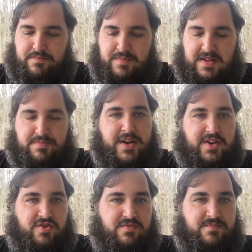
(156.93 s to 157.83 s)
He's
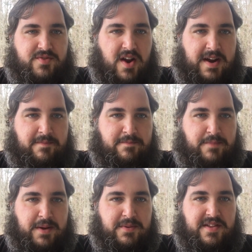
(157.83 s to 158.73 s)
British, sorry,
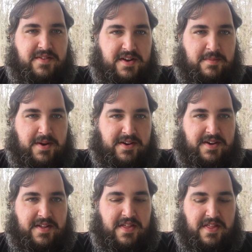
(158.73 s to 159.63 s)
but he was living in
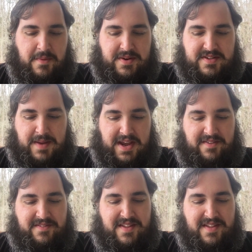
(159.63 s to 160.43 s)
America, and then they went to Spain.